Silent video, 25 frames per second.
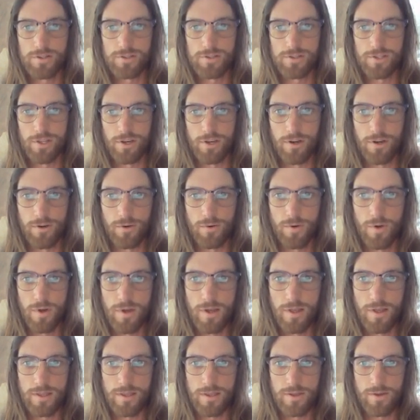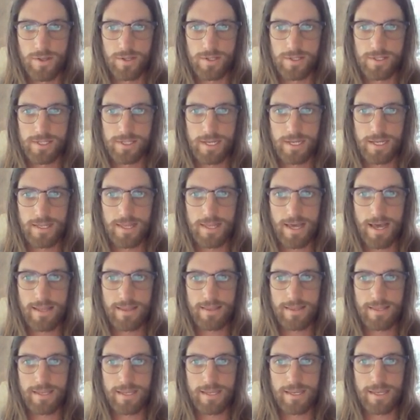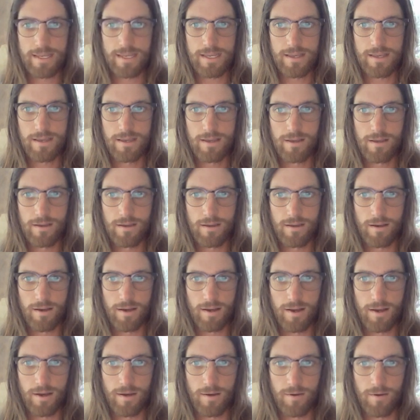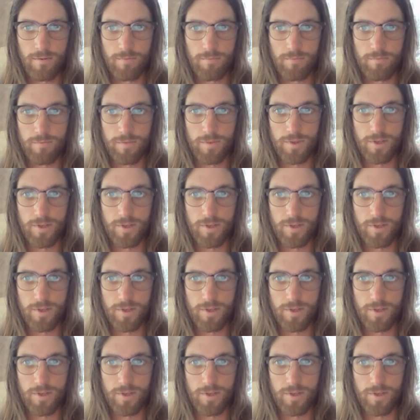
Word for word: So you can see that the uh,